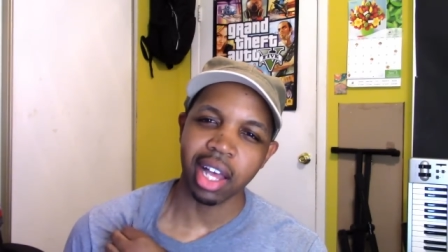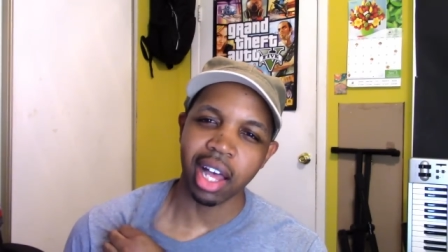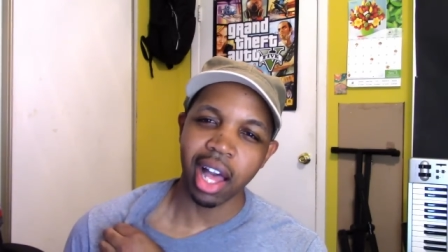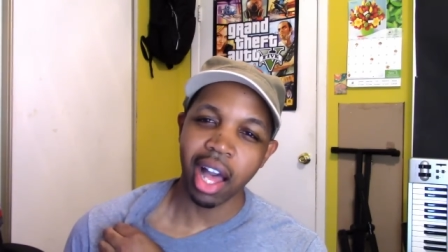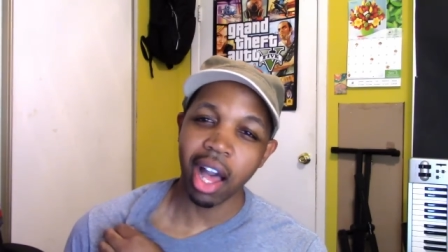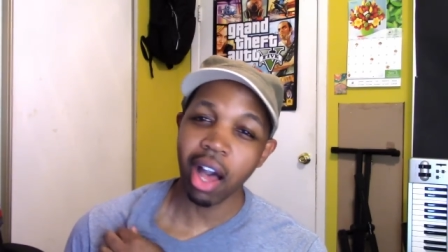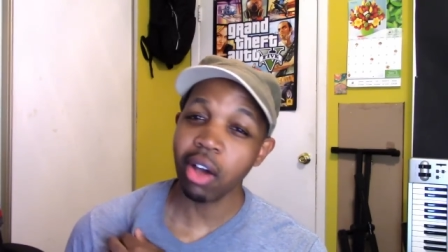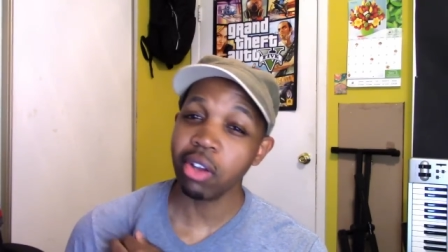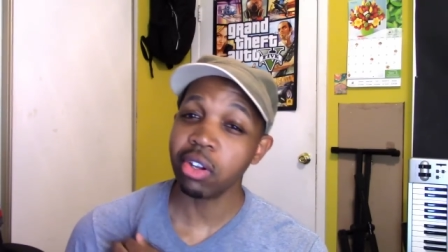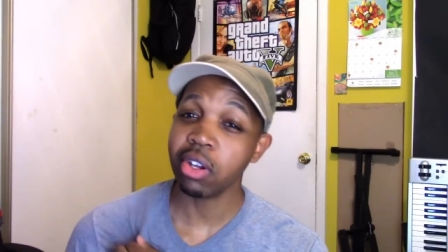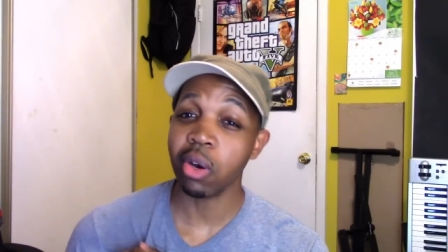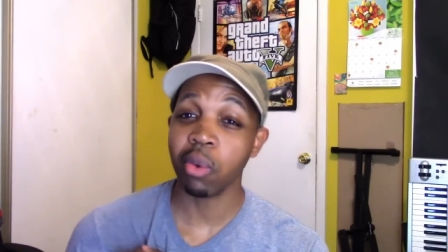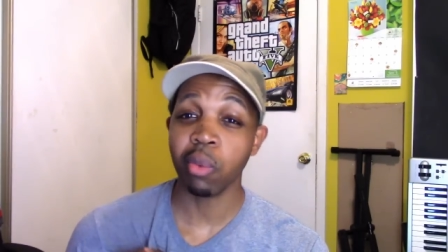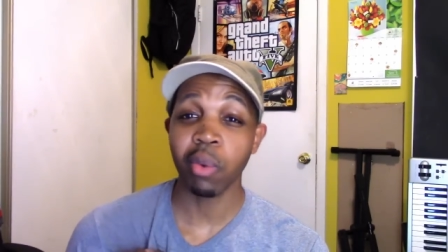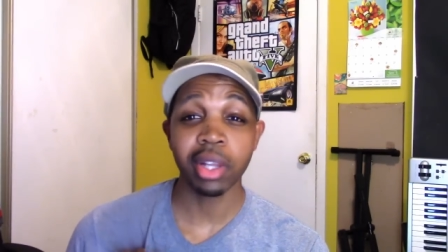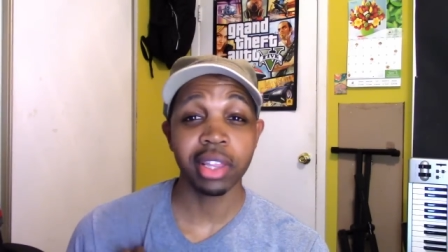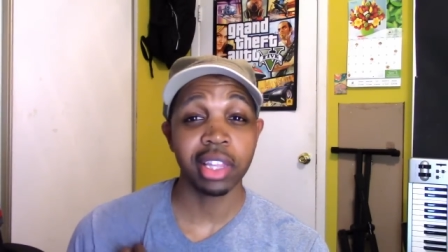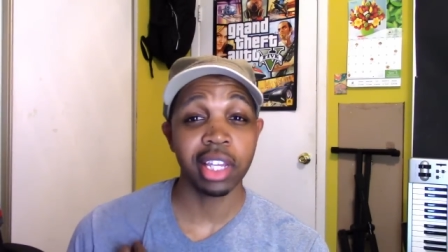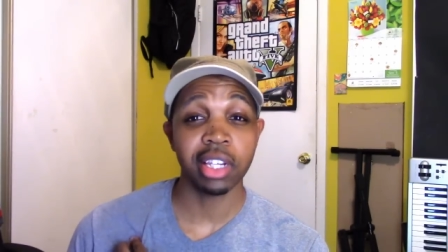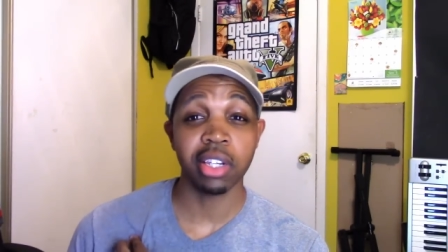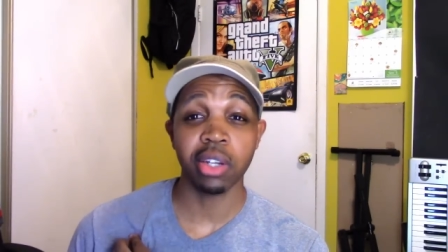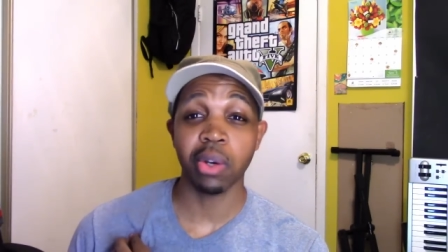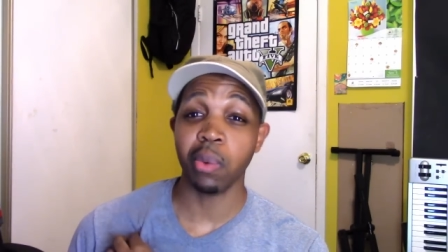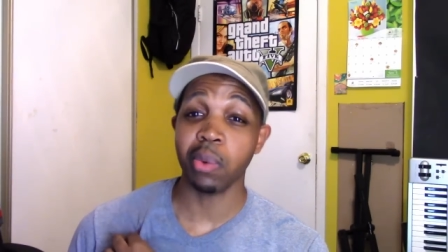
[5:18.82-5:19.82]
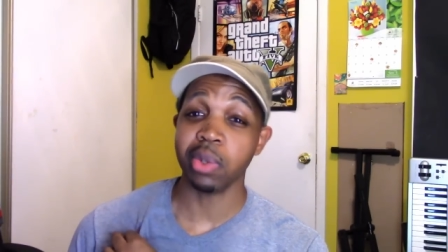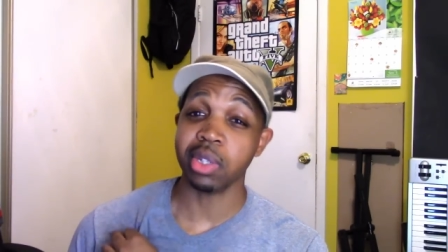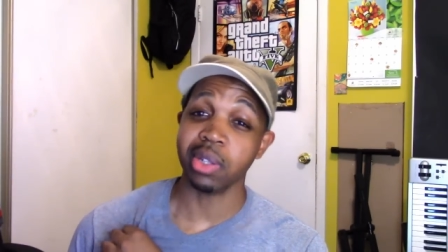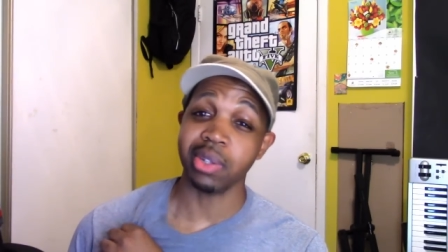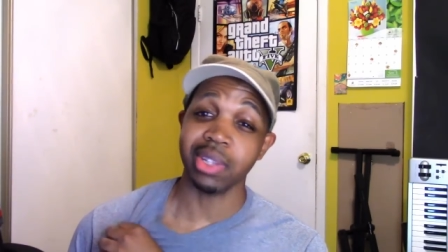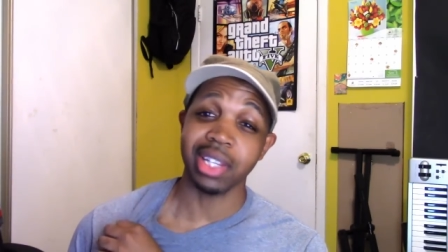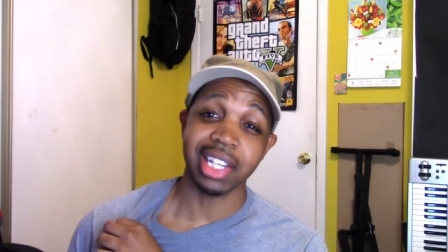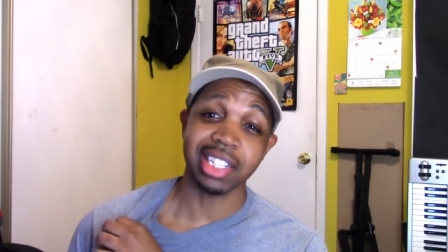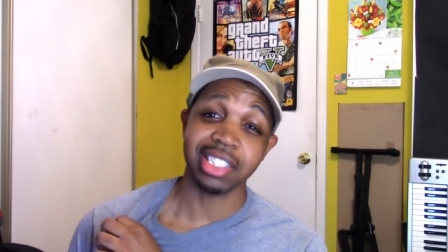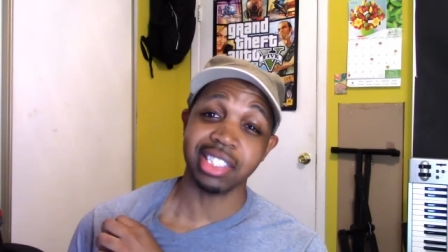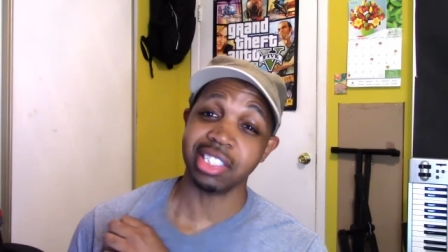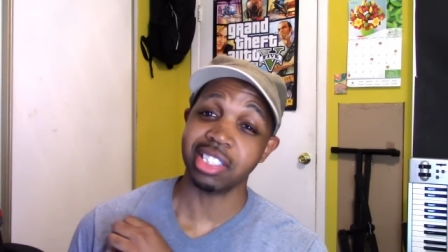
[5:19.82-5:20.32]
I don't know what they doing with the
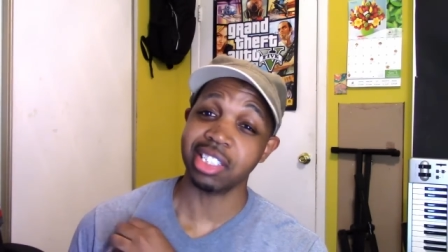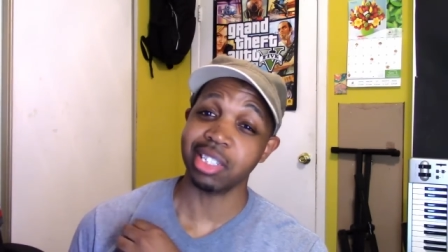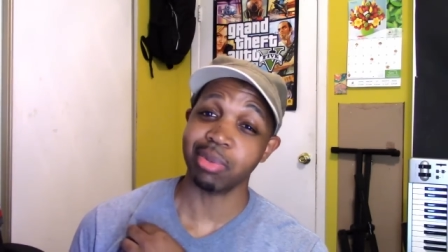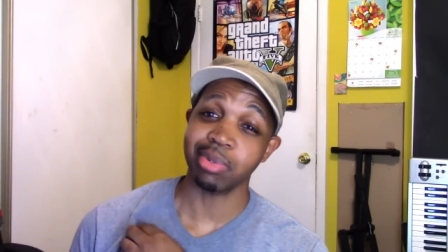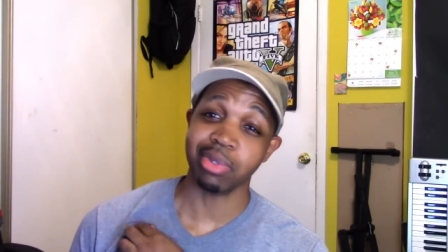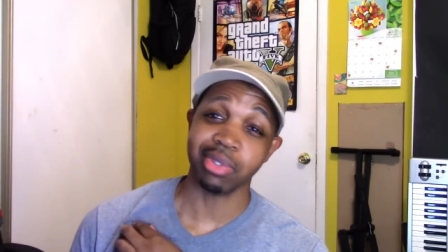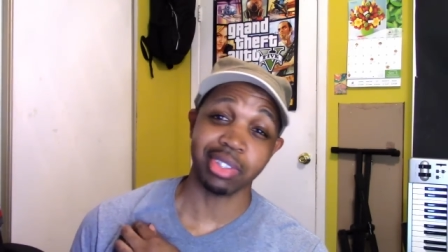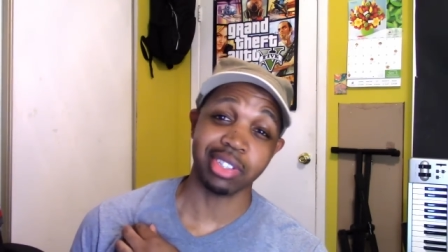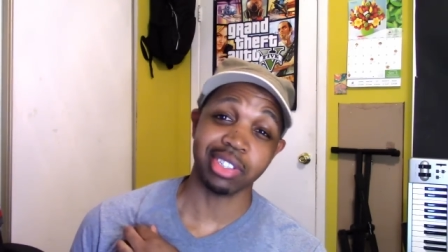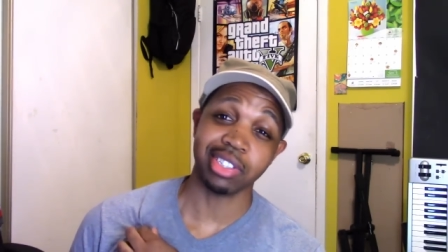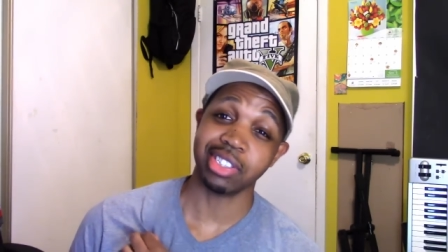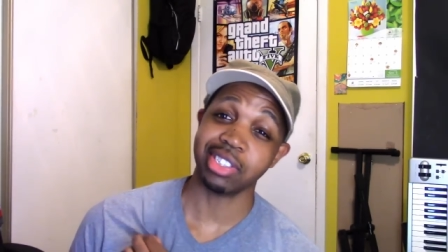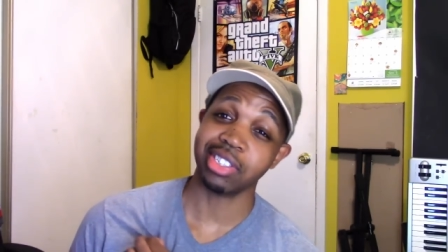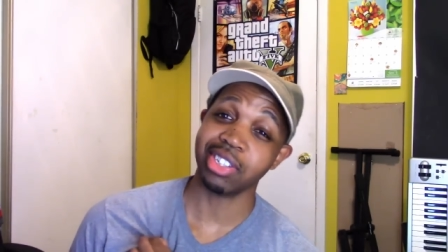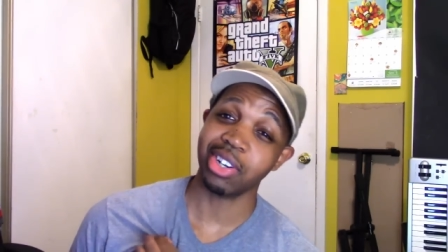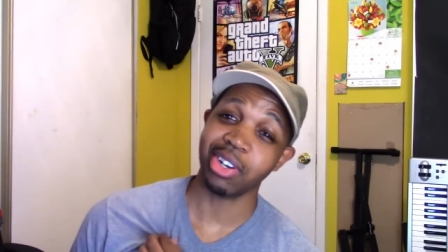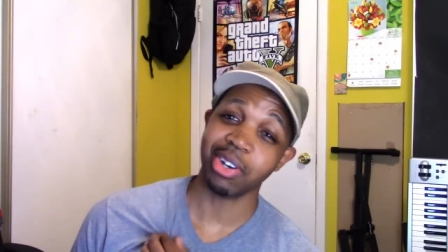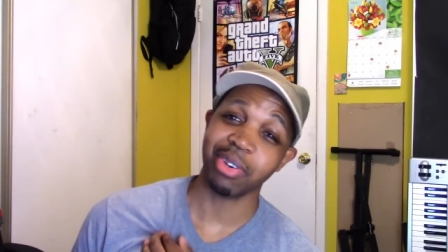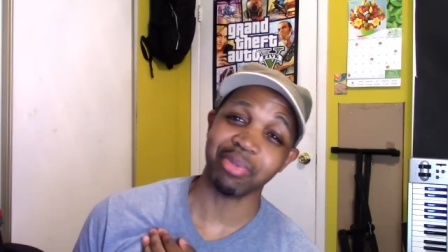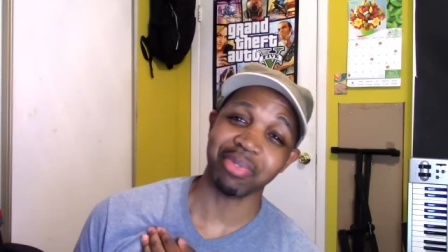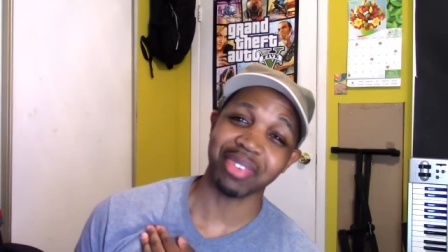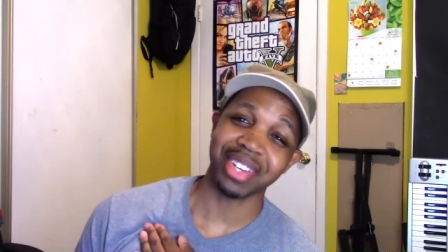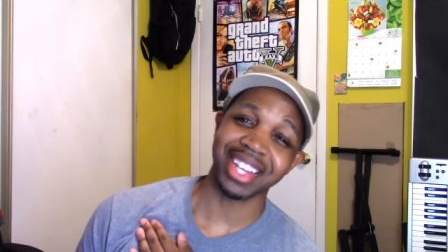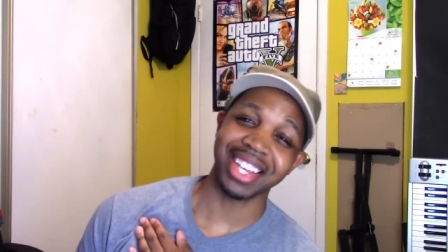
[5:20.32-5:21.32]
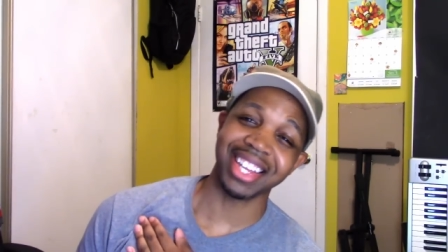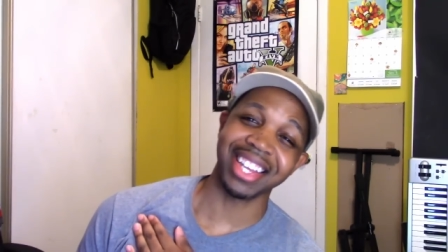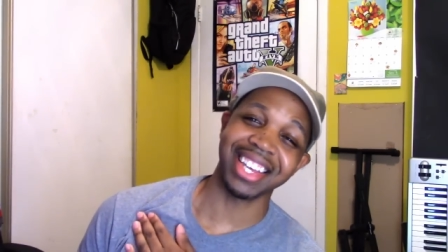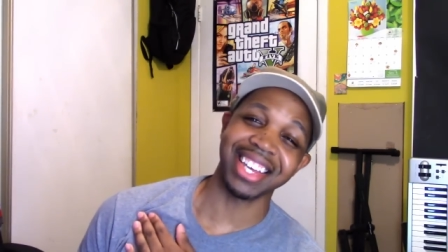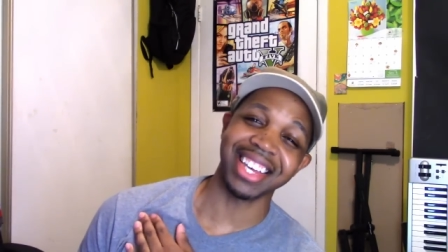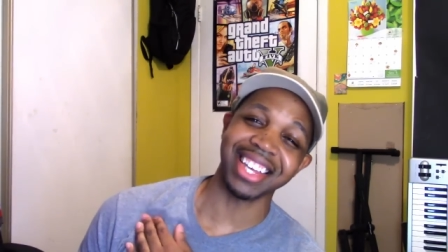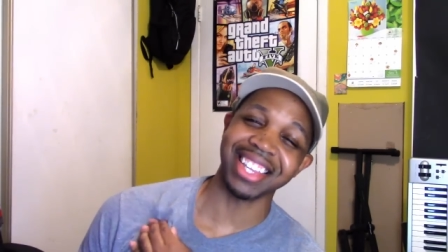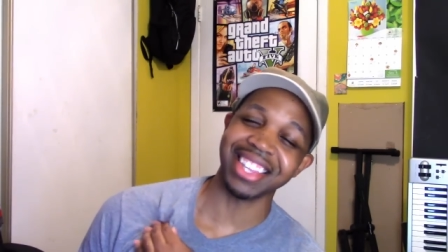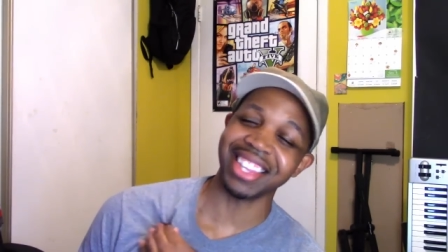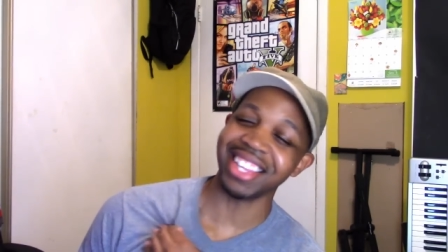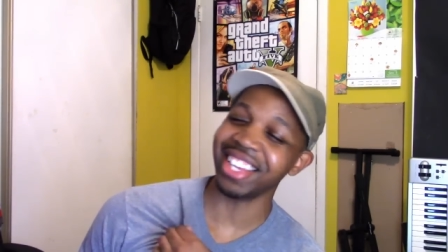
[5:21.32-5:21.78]
relationships on this show, man.